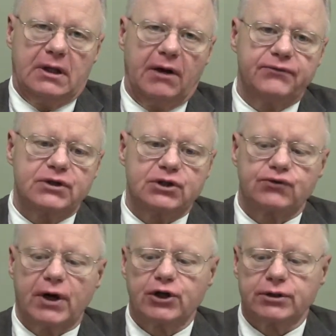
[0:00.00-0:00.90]
of
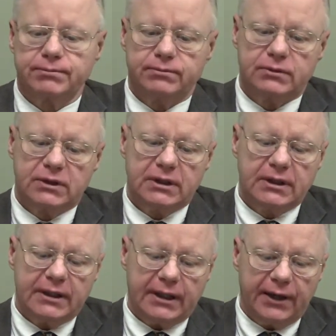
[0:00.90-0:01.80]
destruction,
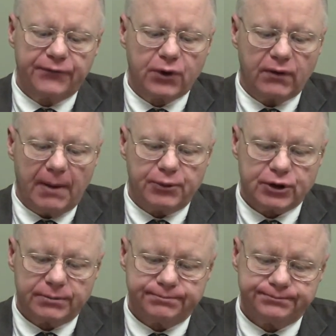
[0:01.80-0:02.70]
of corruption.